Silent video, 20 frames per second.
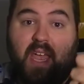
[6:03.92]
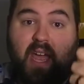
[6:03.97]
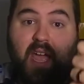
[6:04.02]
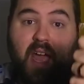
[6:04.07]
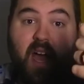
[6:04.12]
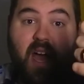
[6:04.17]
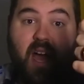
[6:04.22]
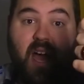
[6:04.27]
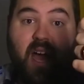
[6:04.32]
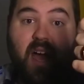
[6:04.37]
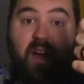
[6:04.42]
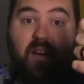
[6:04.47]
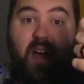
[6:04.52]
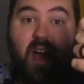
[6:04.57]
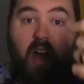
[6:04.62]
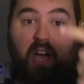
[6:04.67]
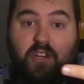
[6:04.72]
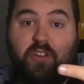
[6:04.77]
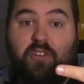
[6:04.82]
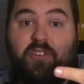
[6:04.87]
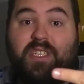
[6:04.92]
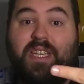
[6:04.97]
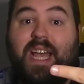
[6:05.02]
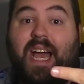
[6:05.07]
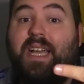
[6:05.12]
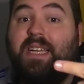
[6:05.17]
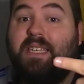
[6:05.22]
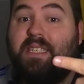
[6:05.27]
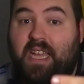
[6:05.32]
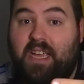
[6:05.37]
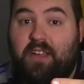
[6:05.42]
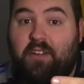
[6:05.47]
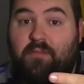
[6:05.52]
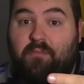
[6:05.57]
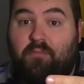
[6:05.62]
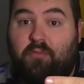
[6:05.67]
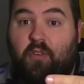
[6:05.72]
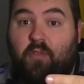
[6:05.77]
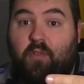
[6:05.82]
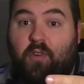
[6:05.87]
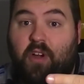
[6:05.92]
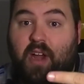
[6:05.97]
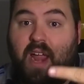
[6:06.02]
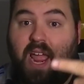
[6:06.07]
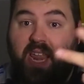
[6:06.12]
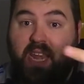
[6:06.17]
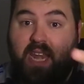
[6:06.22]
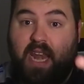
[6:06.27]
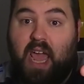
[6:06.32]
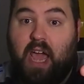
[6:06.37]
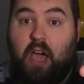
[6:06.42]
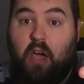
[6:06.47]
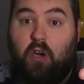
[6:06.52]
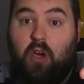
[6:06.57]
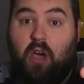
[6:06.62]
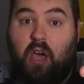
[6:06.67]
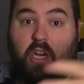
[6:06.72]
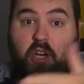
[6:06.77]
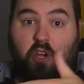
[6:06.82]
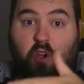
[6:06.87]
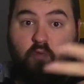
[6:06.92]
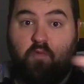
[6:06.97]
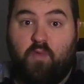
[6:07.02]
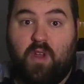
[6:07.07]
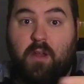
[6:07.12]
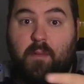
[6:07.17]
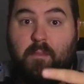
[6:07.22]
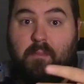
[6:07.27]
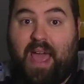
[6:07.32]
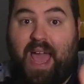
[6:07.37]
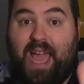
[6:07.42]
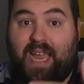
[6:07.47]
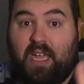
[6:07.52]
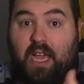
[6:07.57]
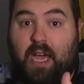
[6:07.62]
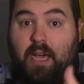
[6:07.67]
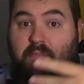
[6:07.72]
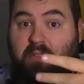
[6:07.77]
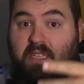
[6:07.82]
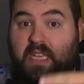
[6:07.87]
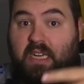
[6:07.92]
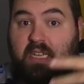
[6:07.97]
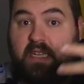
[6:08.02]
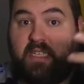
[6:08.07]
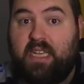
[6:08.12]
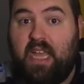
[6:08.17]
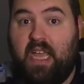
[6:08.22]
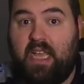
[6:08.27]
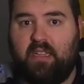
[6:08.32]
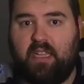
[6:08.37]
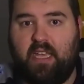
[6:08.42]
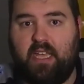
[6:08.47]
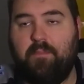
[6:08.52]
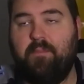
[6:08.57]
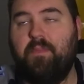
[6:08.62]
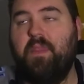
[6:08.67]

undersized Aaron Brewer, and now a career backup, Dennis Daly.